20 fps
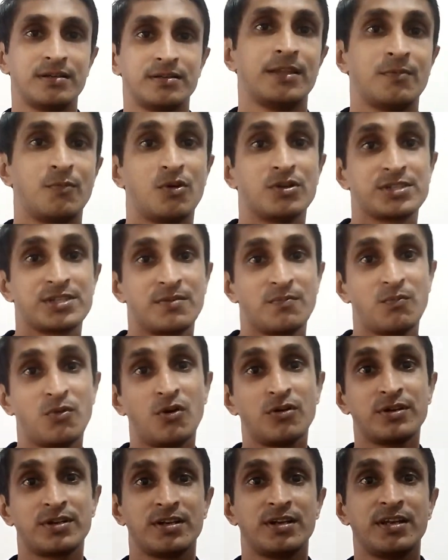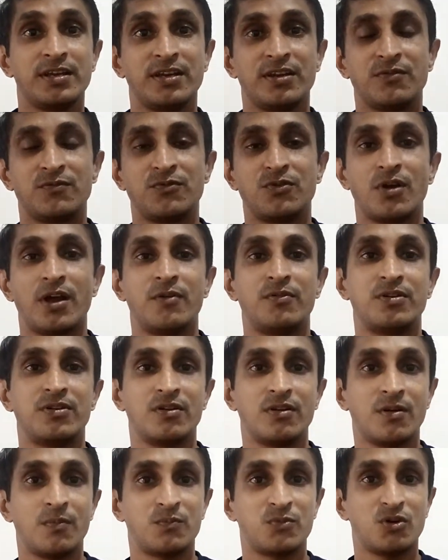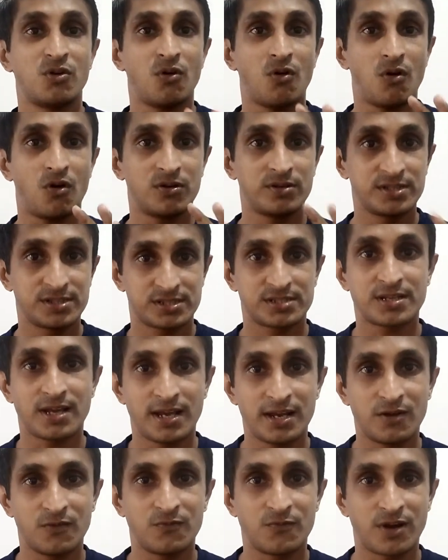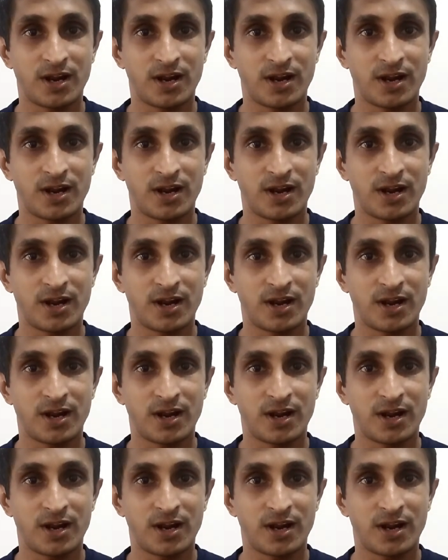And most importantly, if you have developed your own style of